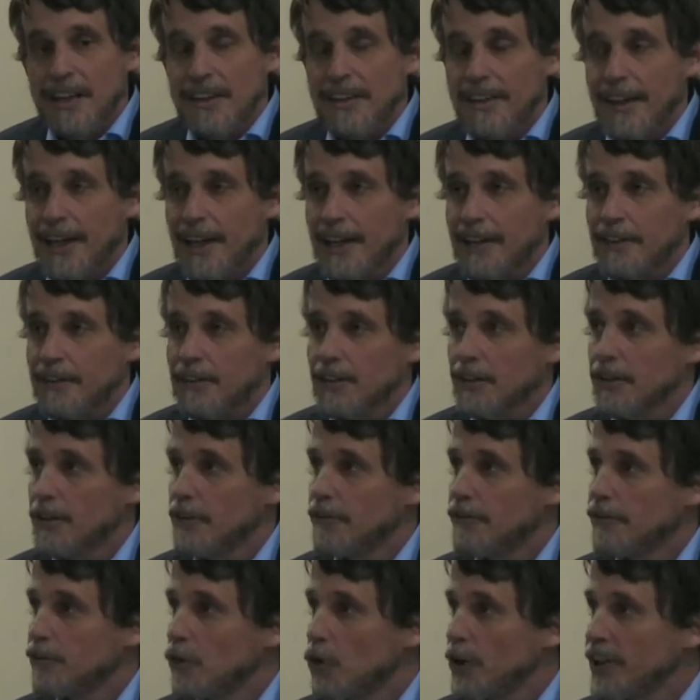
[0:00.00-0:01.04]
that the
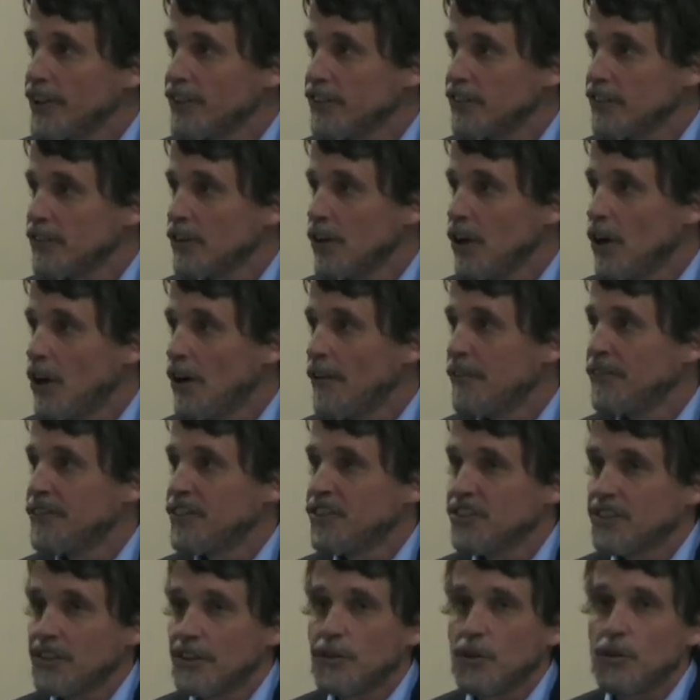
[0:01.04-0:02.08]
voice of
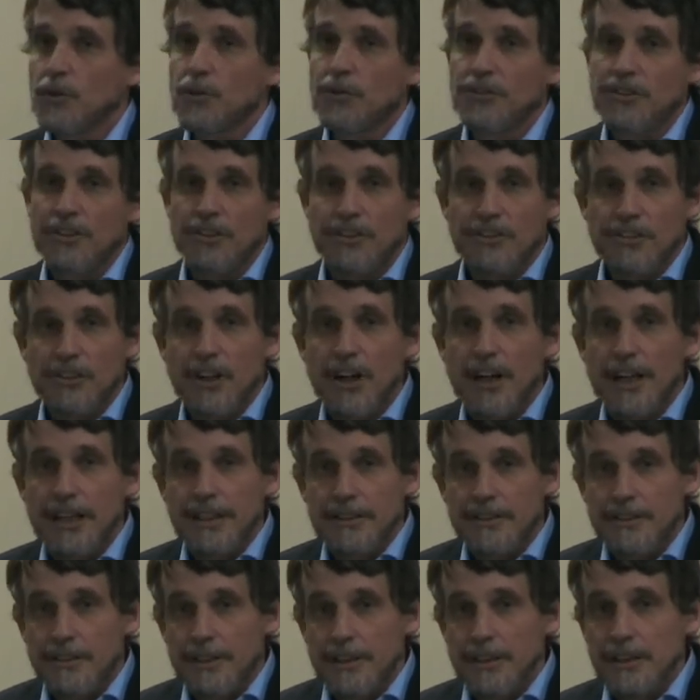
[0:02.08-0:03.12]
civil
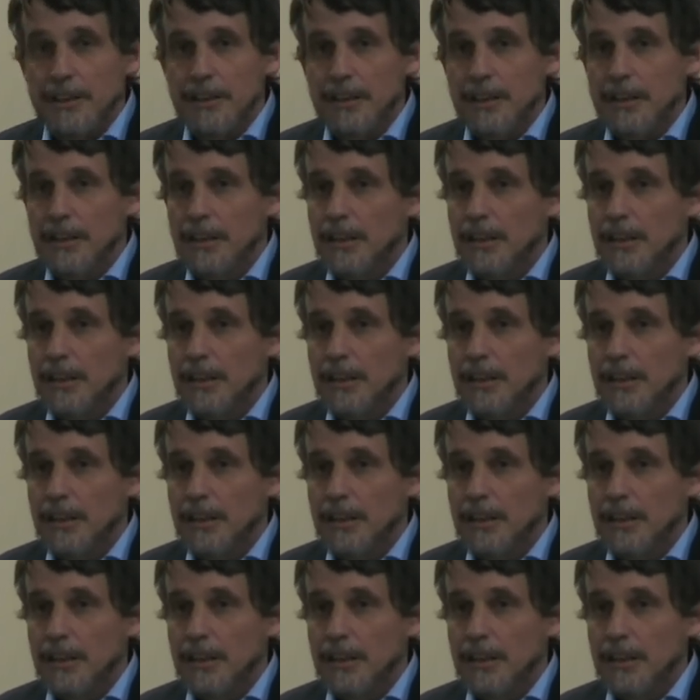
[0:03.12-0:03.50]
society